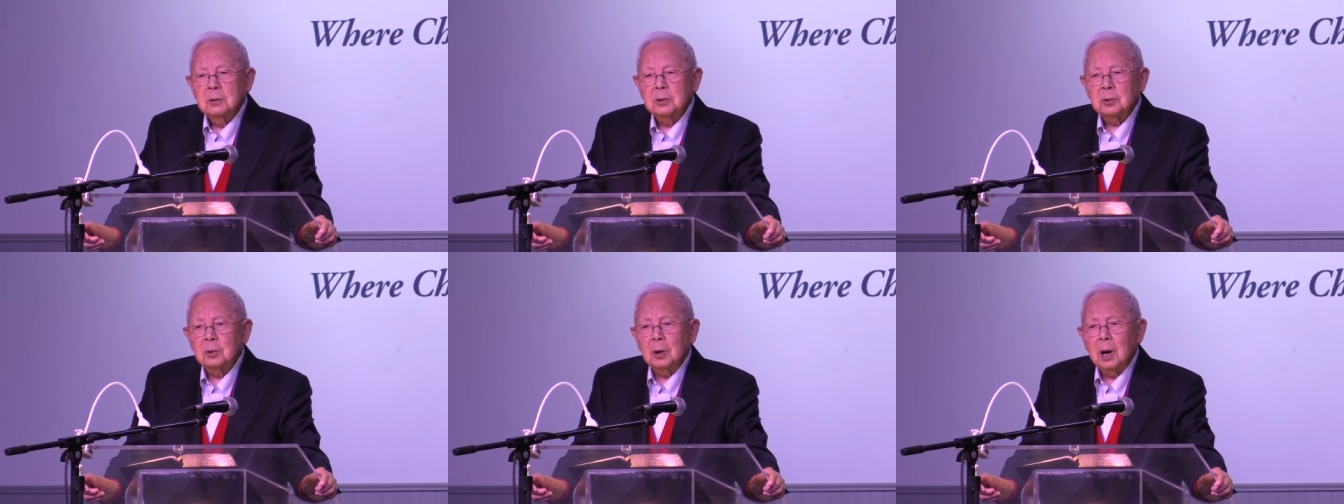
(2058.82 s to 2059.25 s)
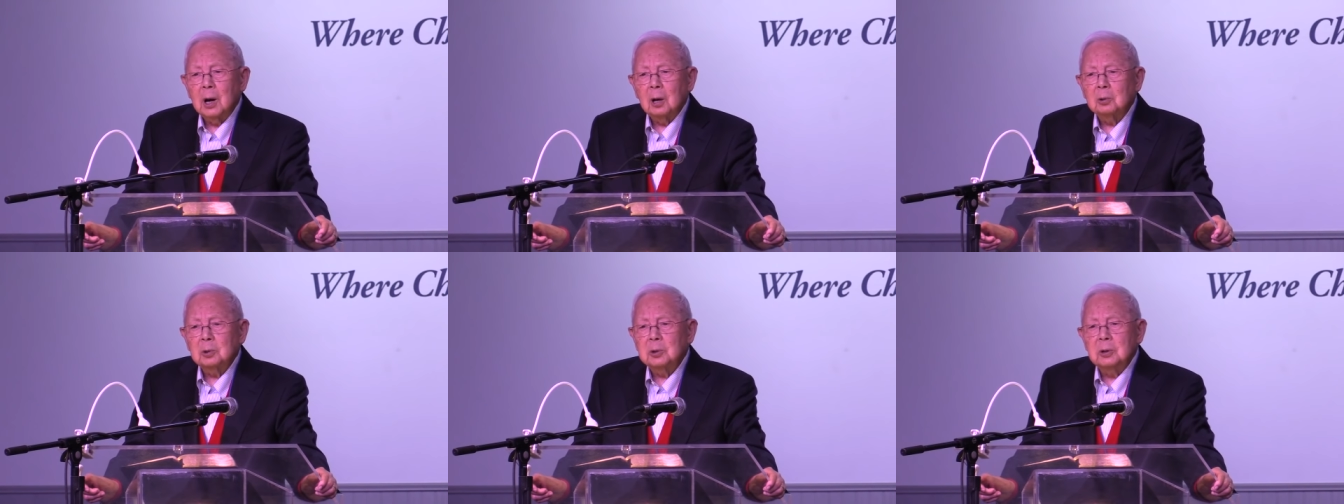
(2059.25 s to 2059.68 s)

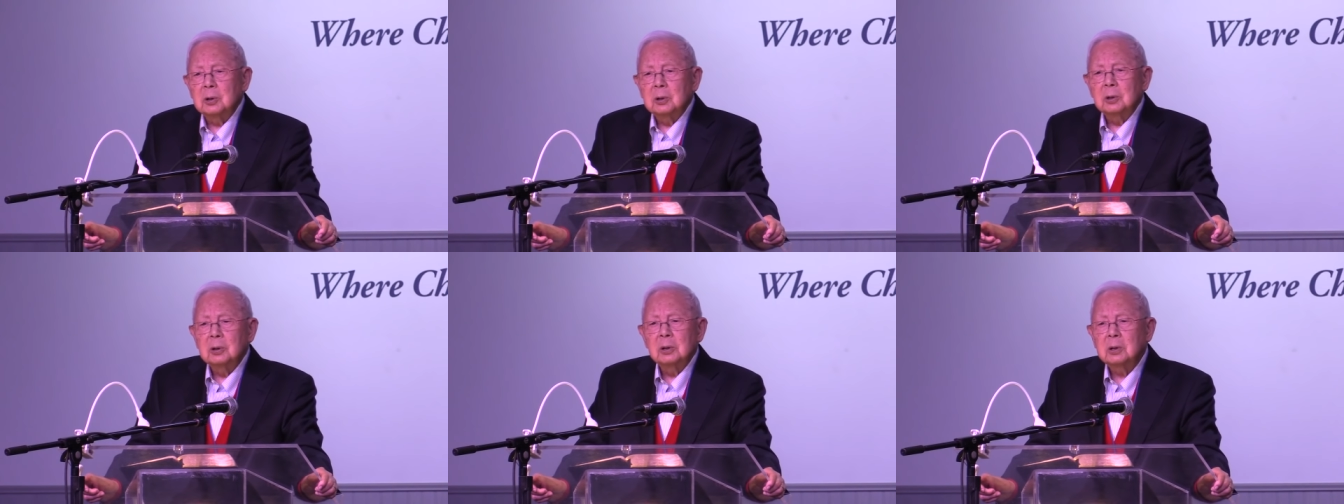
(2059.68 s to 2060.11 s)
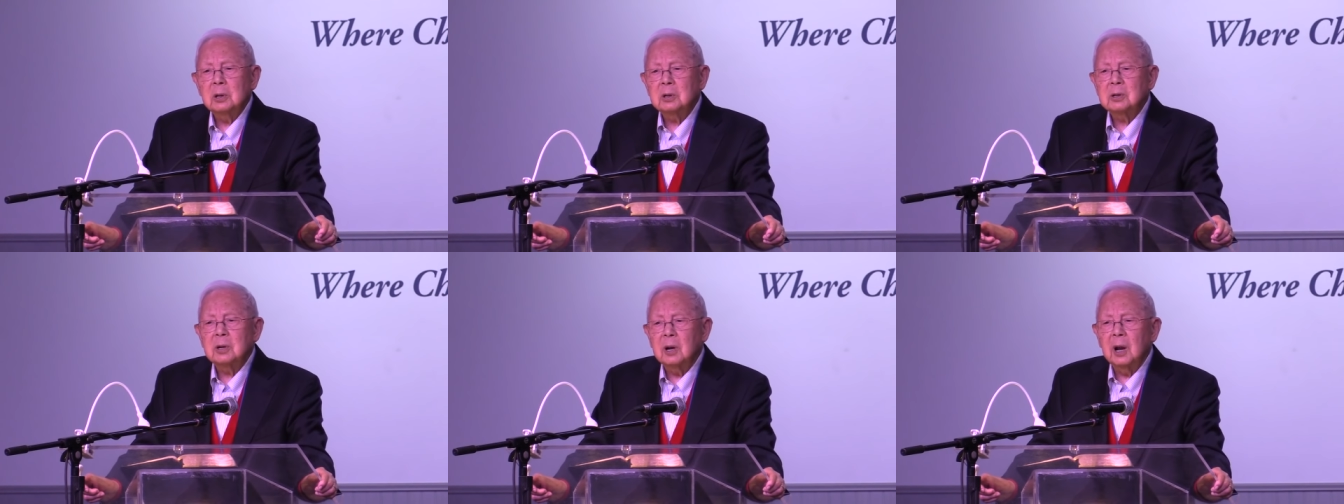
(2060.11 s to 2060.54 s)
throughout
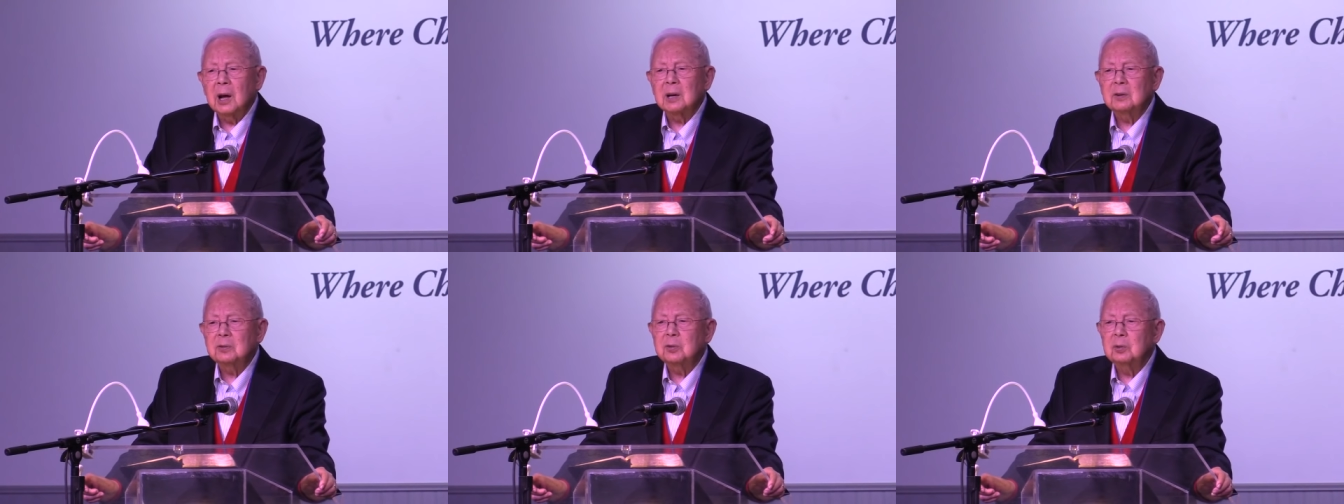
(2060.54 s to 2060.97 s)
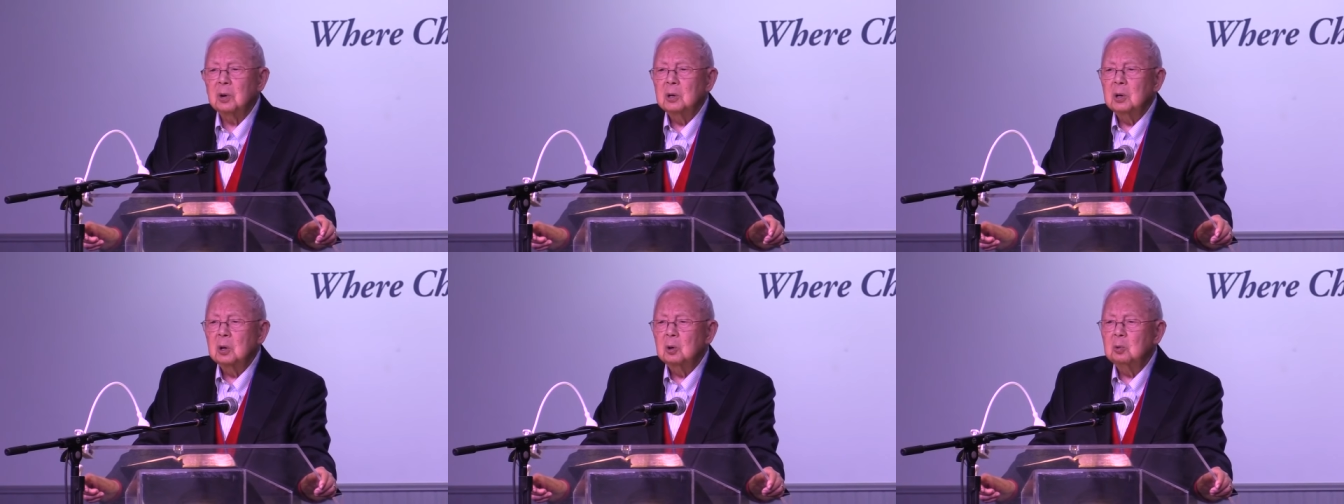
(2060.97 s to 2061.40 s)
his life
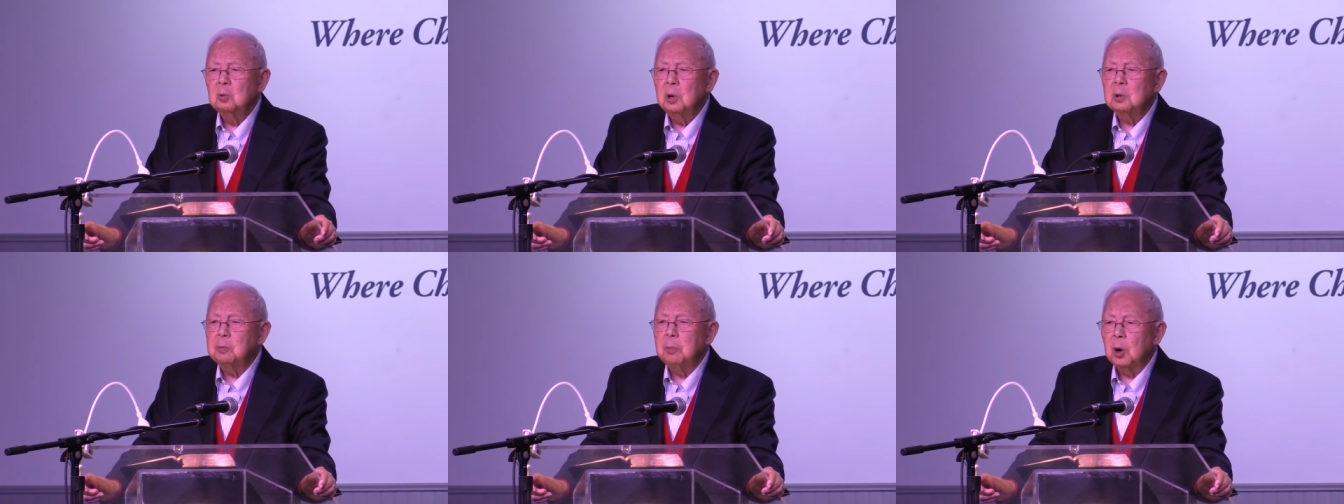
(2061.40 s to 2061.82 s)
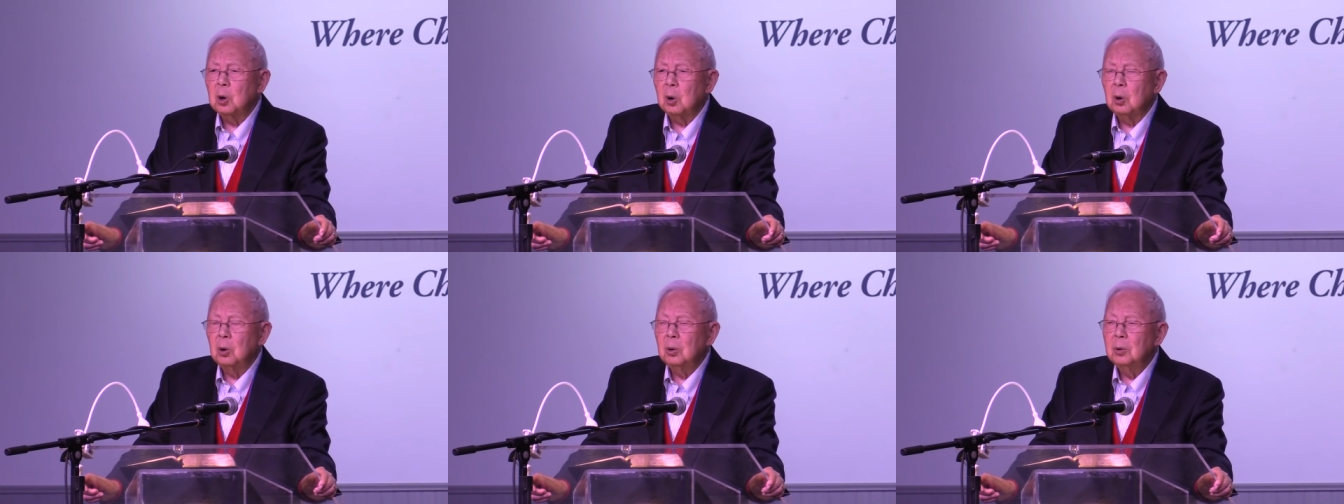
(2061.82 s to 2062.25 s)
with
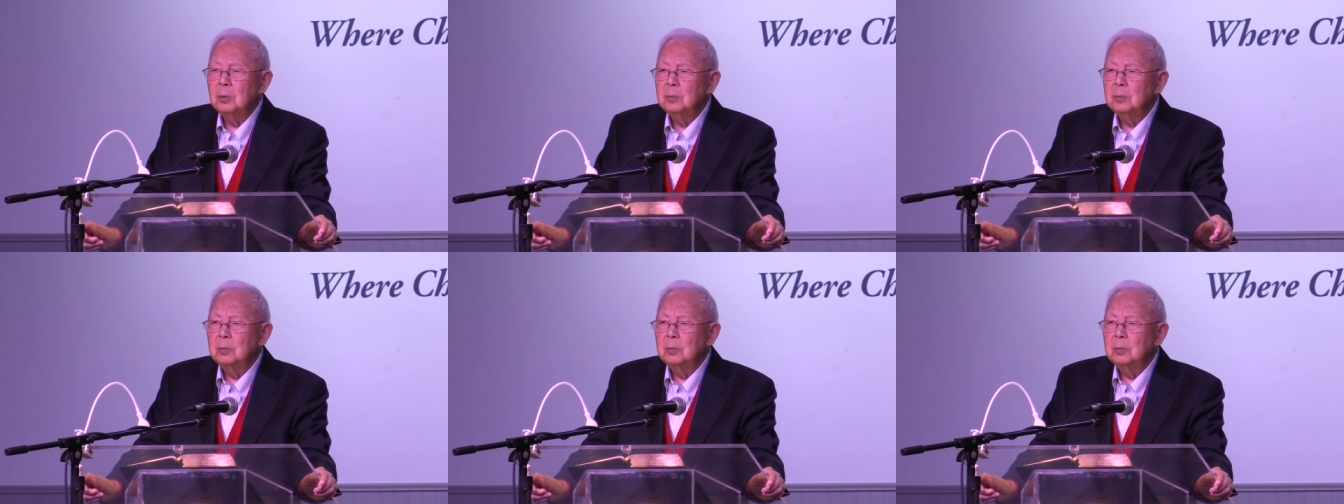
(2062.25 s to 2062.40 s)
Paul.